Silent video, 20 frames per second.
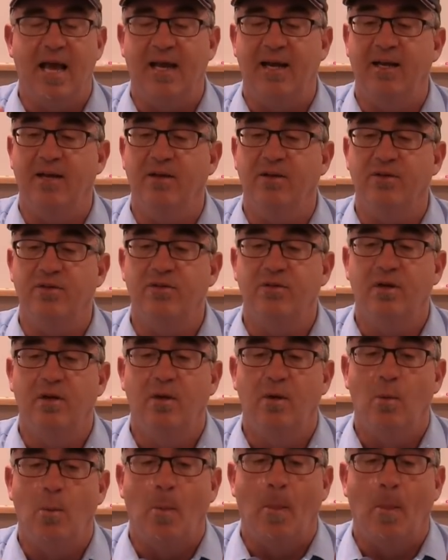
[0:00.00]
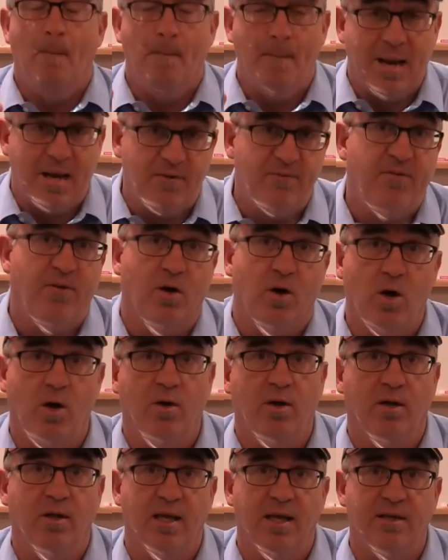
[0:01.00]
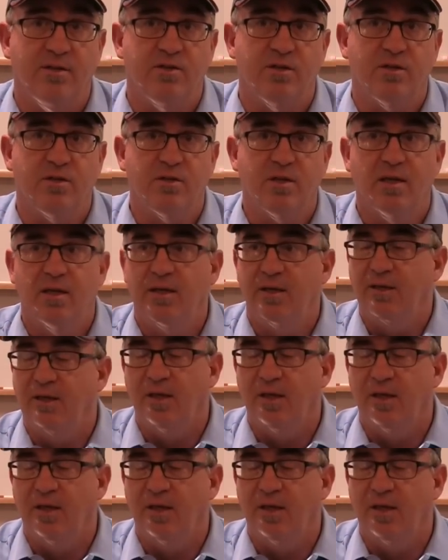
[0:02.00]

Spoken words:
that is meant for coated lenses.